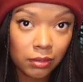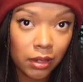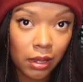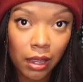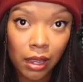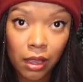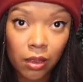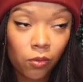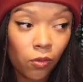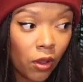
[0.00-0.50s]

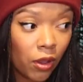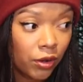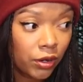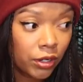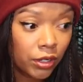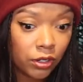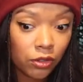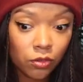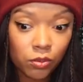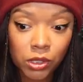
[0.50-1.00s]
I'll
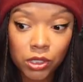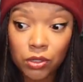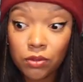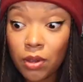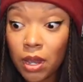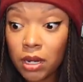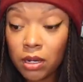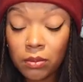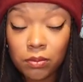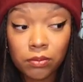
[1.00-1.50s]
water you, but you
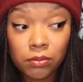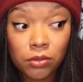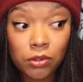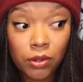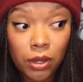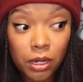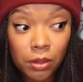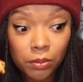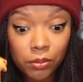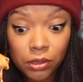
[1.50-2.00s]

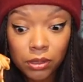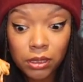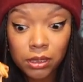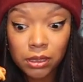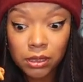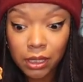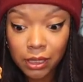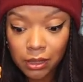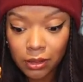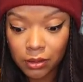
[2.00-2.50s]
gotta put the
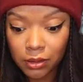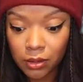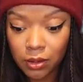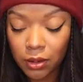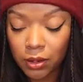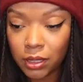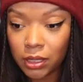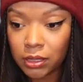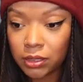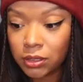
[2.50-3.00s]
sun
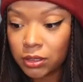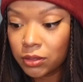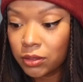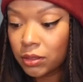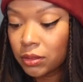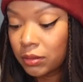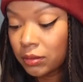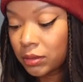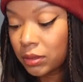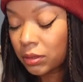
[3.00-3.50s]
on us, you
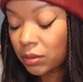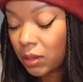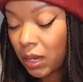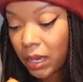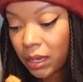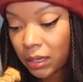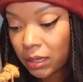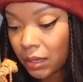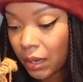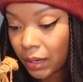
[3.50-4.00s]
know? So
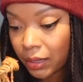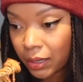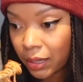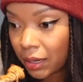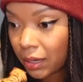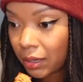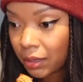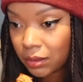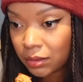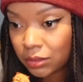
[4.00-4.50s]
I
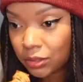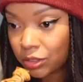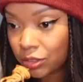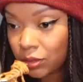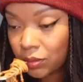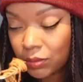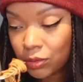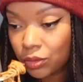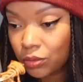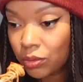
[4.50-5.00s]
can't
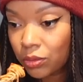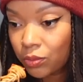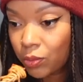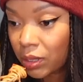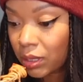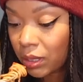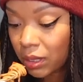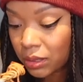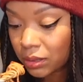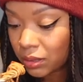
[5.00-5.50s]
just do a
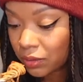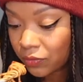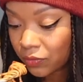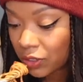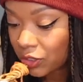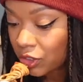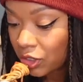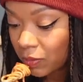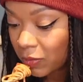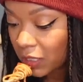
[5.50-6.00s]
one-ended
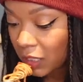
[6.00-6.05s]
friendship.